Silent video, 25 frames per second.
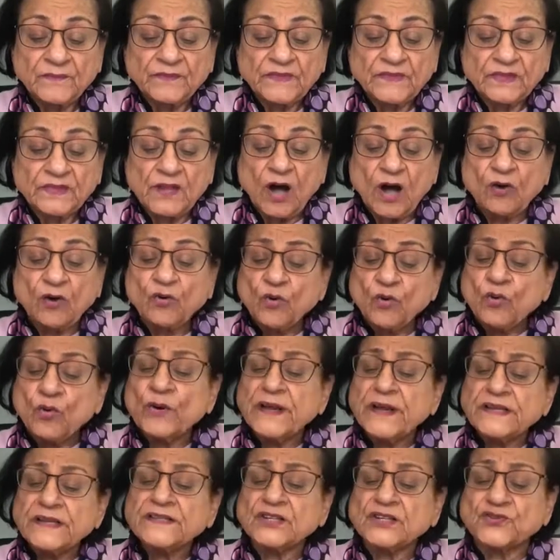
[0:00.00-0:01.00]
Now, who
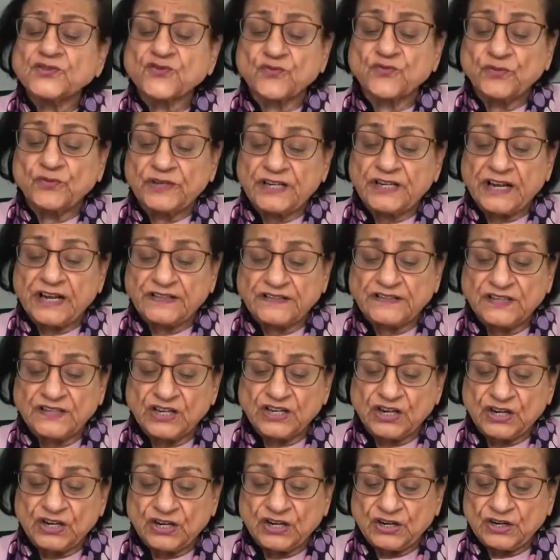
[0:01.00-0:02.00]
is a true
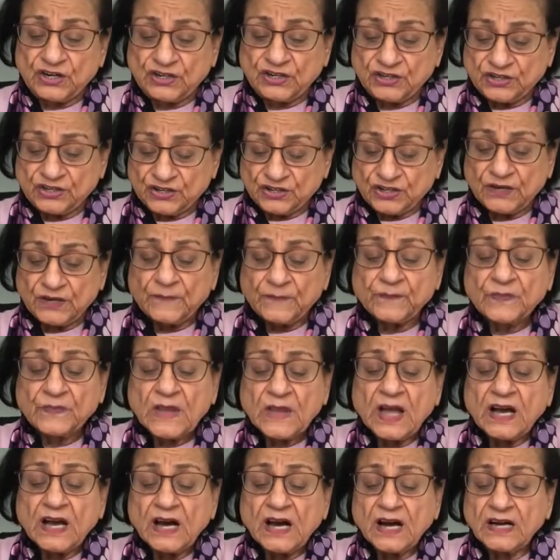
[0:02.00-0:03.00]
renunciate?
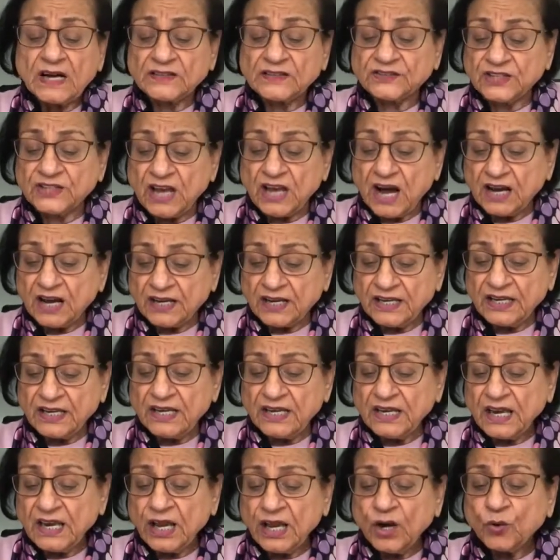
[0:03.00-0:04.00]
A tyagi
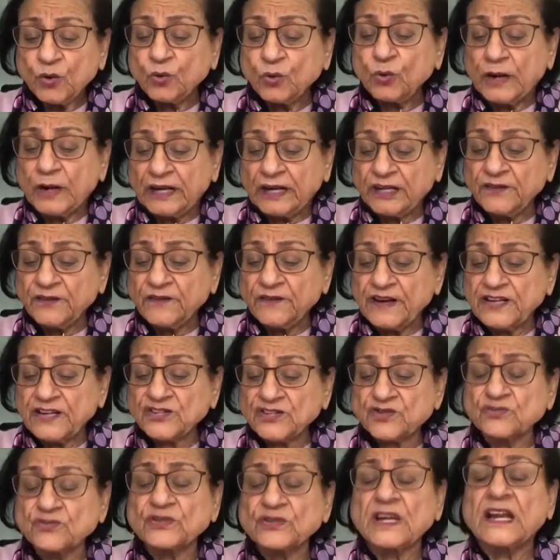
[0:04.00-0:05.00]
who elevates
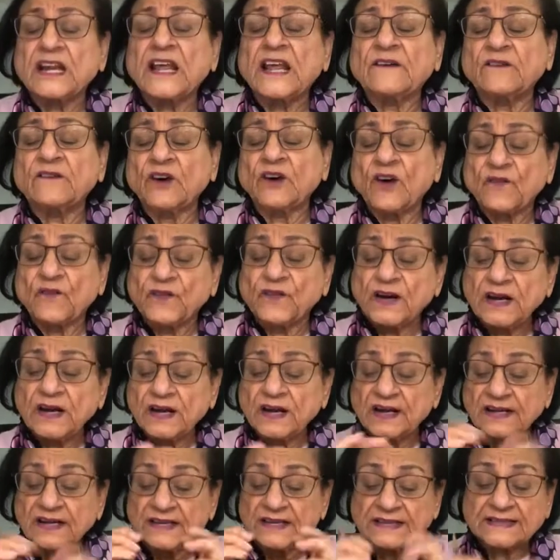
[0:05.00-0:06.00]
to the level of a
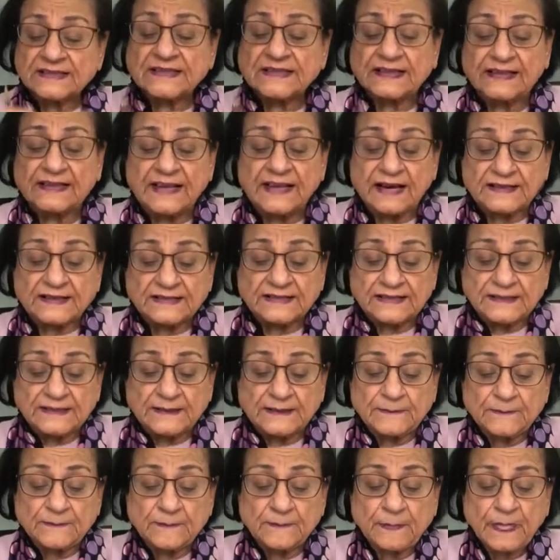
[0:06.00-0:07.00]
sannyasi.
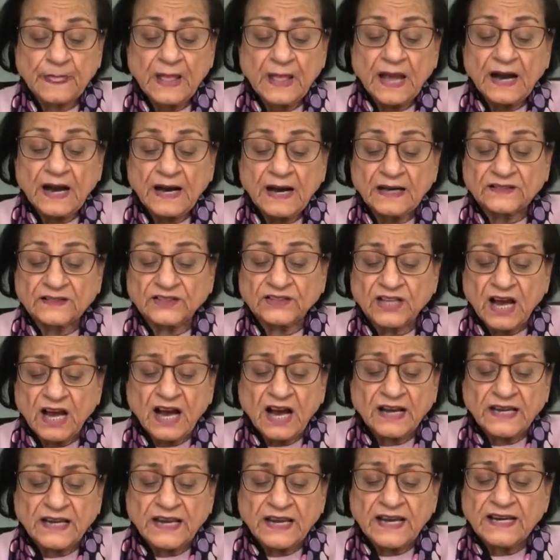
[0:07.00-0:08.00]
A
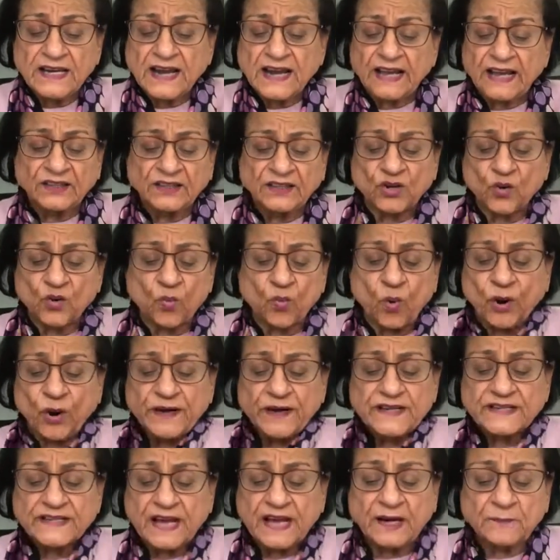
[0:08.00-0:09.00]
tyagi neither
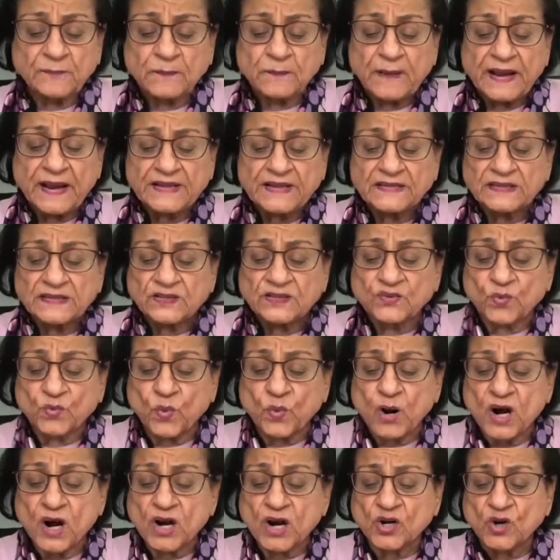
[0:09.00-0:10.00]
avoids unpleasant
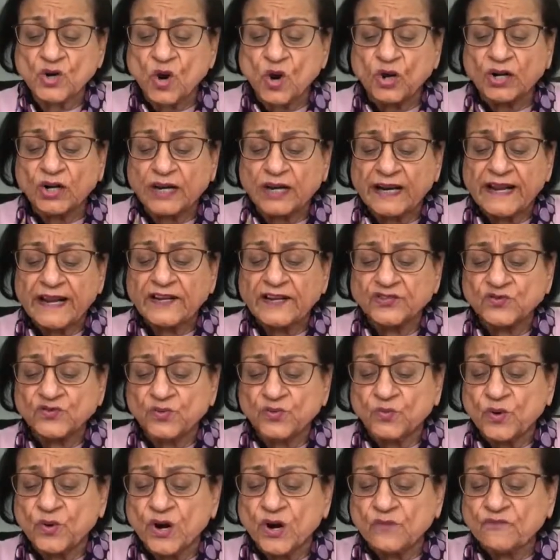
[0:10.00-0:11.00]
work nor clings to
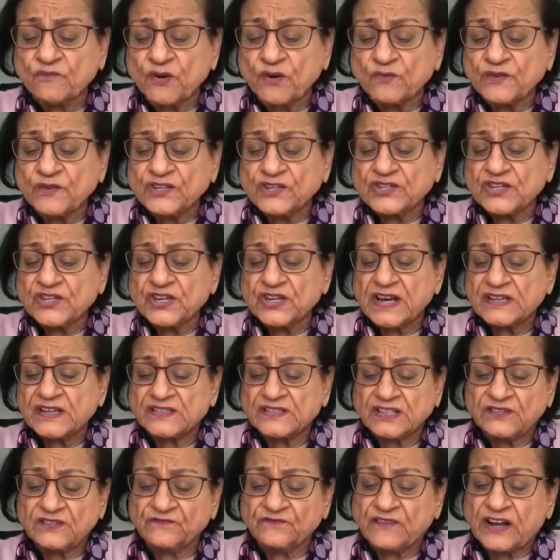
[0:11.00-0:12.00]
work for which he has
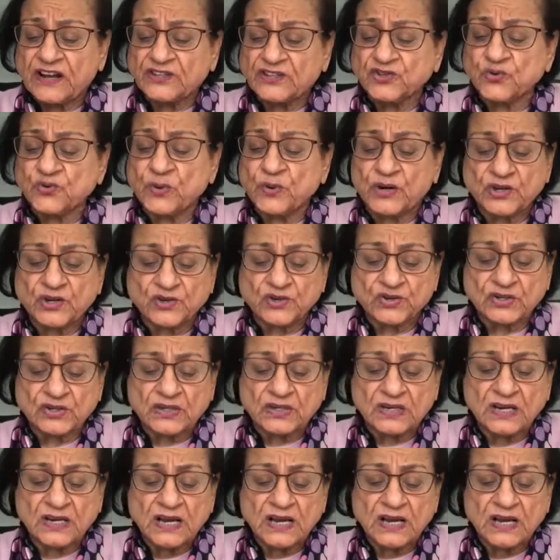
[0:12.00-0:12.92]
infatuation.